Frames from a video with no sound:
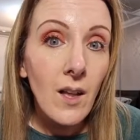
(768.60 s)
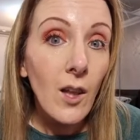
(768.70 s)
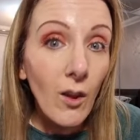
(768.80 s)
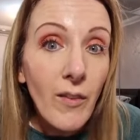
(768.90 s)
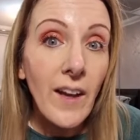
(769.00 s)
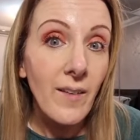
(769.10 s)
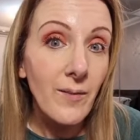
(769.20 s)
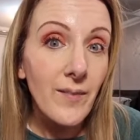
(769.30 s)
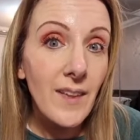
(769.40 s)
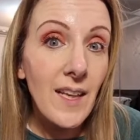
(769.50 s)
Love it.
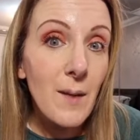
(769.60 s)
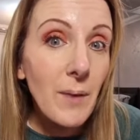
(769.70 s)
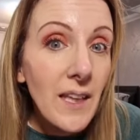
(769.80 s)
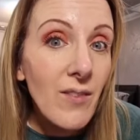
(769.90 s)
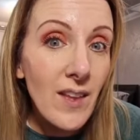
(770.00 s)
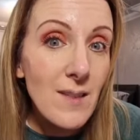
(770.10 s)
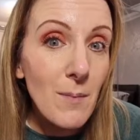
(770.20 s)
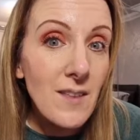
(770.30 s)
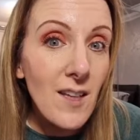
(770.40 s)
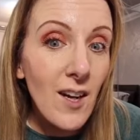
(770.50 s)
Can you believe that's a
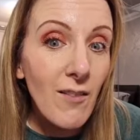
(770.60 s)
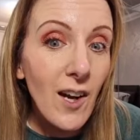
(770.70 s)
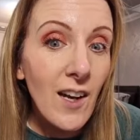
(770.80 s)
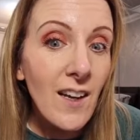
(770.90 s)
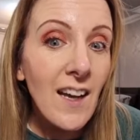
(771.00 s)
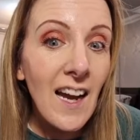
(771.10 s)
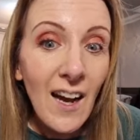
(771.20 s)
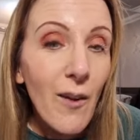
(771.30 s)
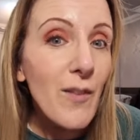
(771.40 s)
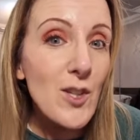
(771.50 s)
mascara
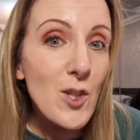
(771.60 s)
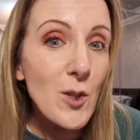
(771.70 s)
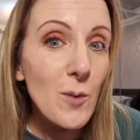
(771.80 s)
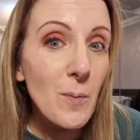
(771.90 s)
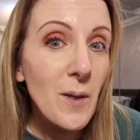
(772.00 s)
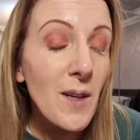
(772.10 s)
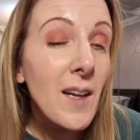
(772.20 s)
out of a tube